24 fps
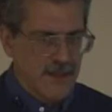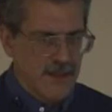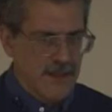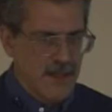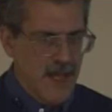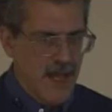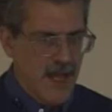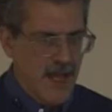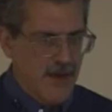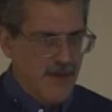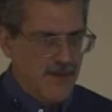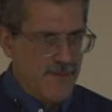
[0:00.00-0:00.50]

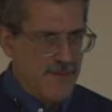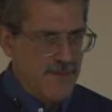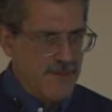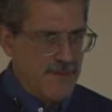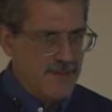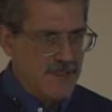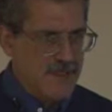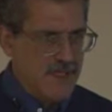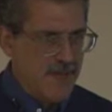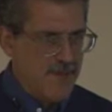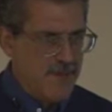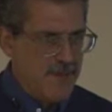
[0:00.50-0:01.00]
Now,
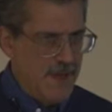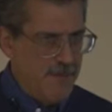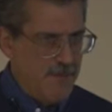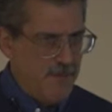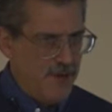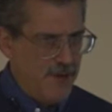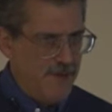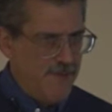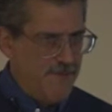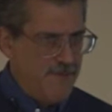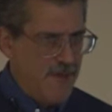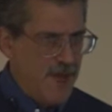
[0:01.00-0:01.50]
some
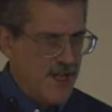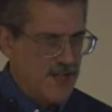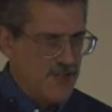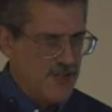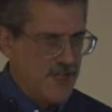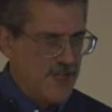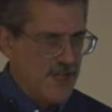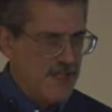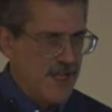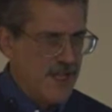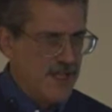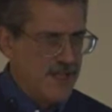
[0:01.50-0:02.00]
people have
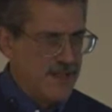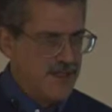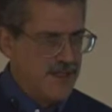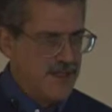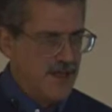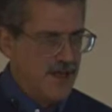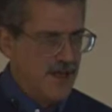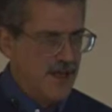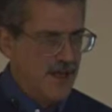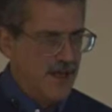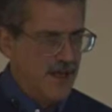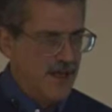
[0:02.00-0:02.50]
mentioned that
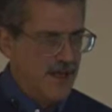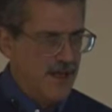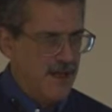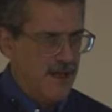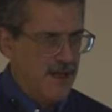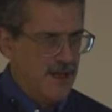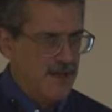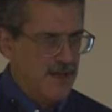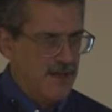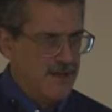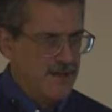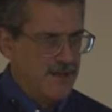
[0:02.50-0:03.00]

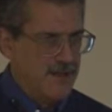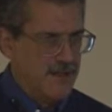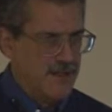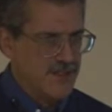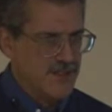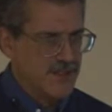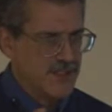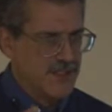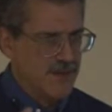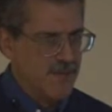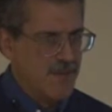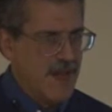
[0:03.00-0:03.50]

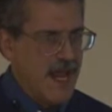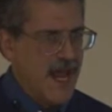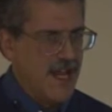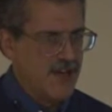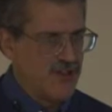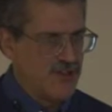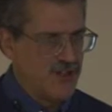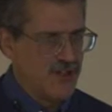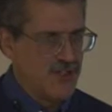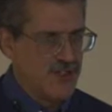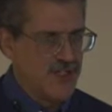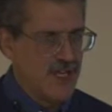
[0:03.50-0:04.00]
there's some
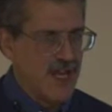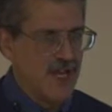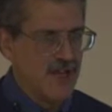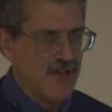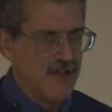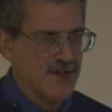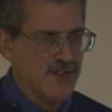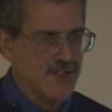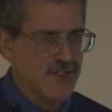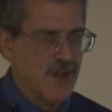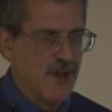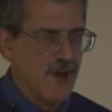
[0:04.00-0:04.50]
natural
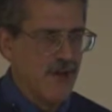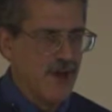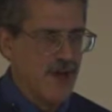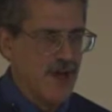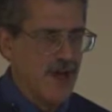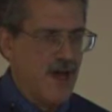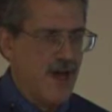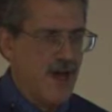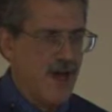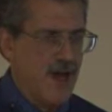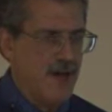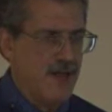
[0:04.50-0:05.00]
cycles going
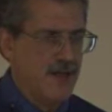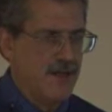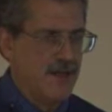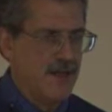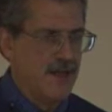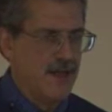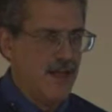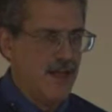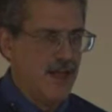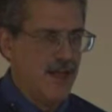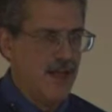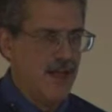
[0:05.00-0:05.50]
on
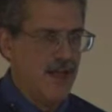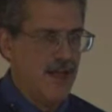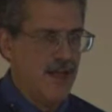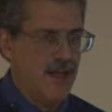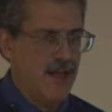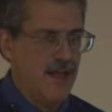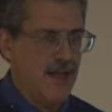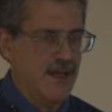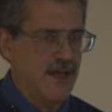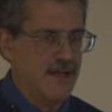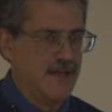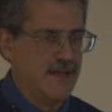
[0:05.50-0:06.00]

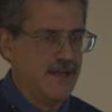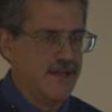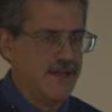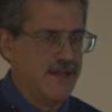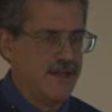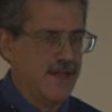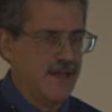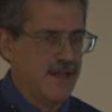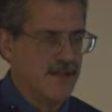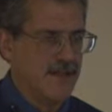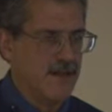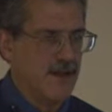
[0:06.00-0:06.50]

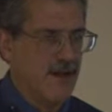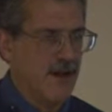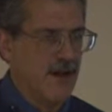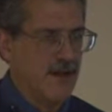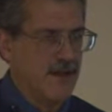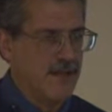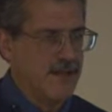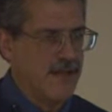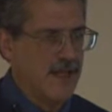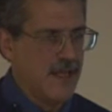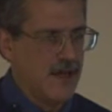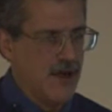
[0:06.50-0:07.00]

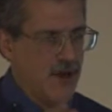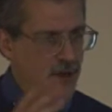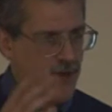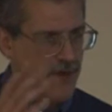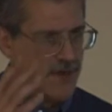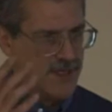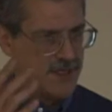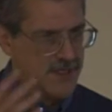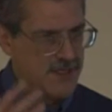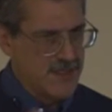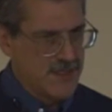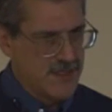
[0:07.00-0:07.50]
that
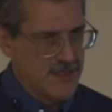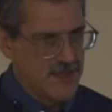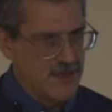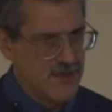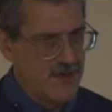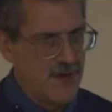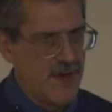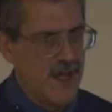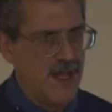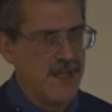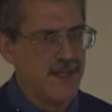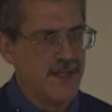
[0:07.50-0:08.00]
always
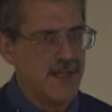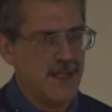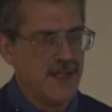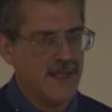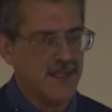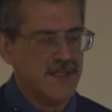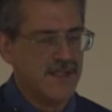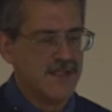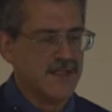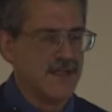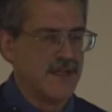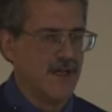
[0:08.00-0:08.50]
create
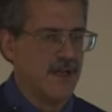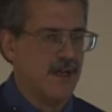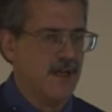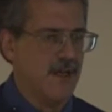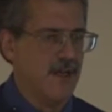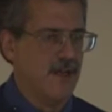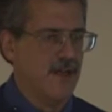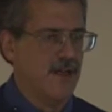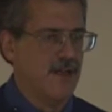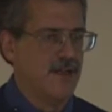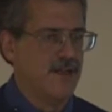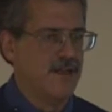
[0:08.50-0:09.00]
these
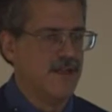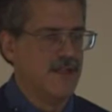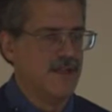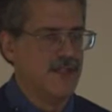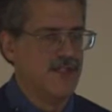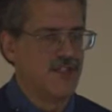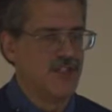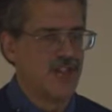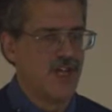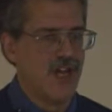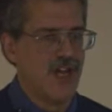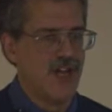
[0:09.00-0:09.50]

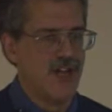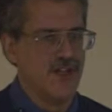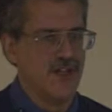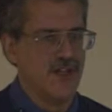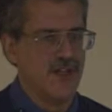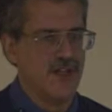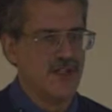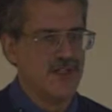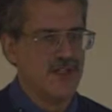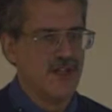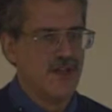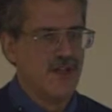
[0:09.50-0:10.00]

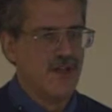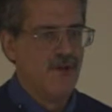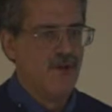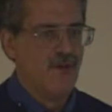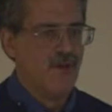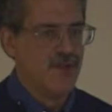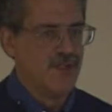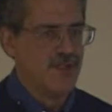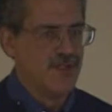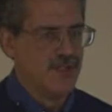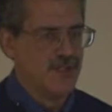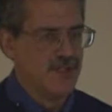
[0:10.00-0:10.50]
changes, which